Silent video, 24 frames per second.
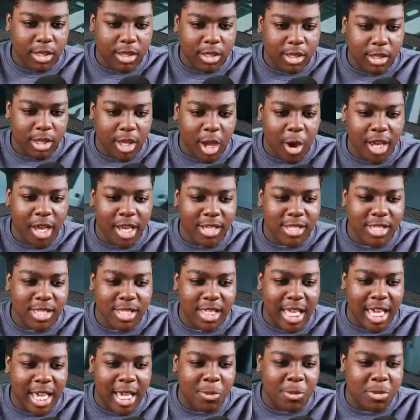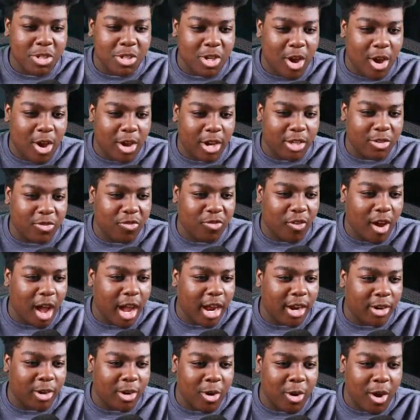Yo, his theme song is
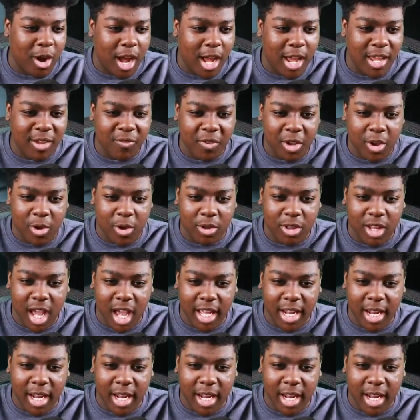fire, though. I ain't even gonna lie.